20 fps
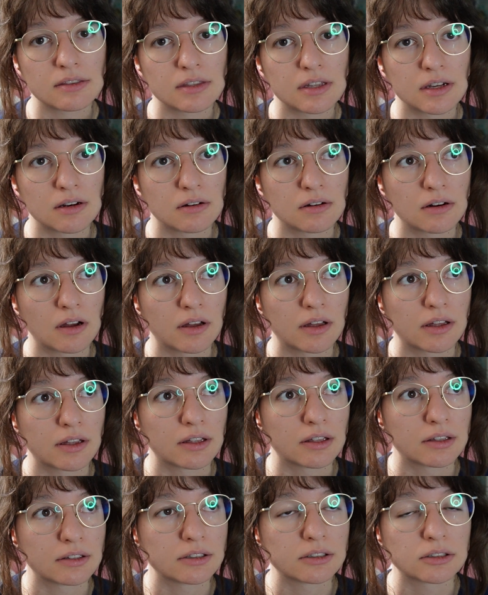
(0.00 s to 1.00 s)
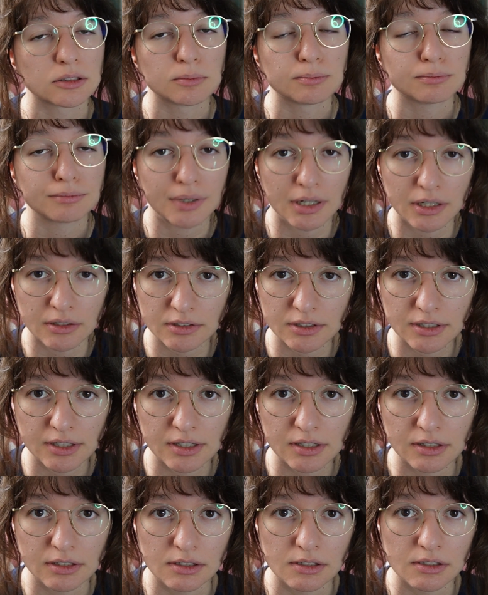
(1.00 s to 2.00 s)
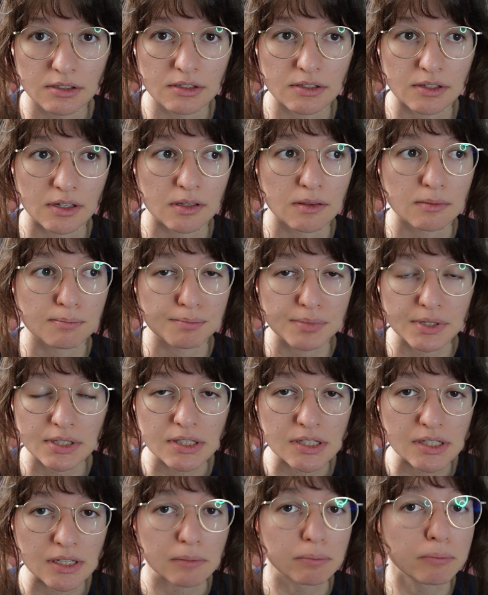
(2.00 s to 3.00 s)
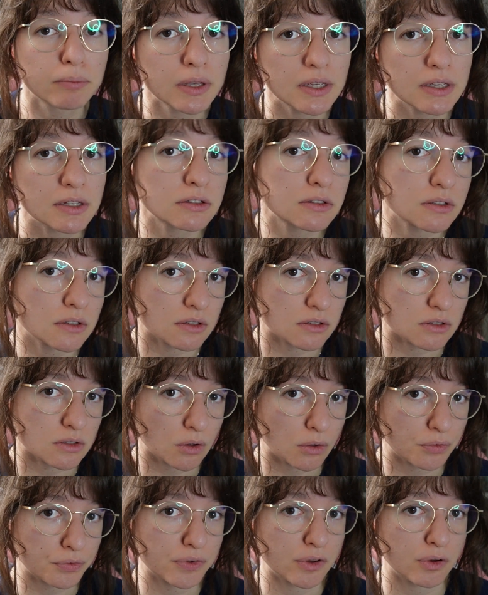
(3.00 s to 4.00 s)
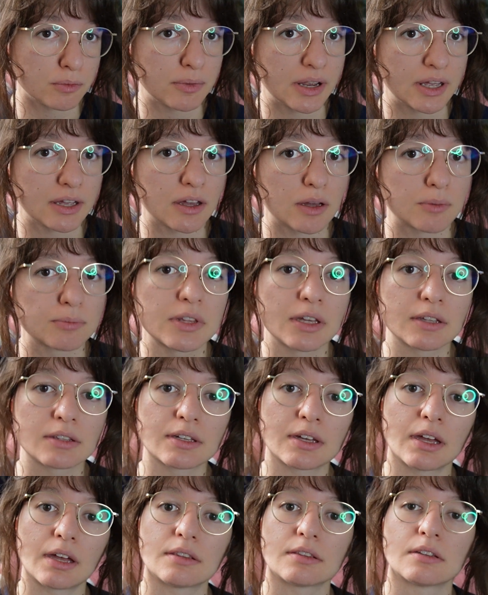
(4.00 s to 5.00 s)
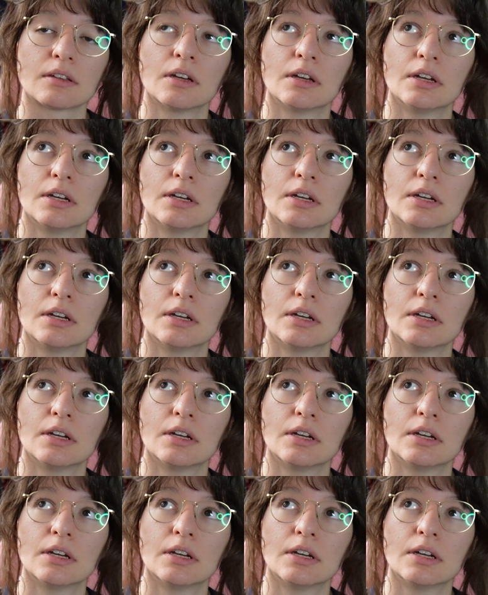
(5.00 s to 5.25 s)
there are little particles and bits and pieces of your makeup that get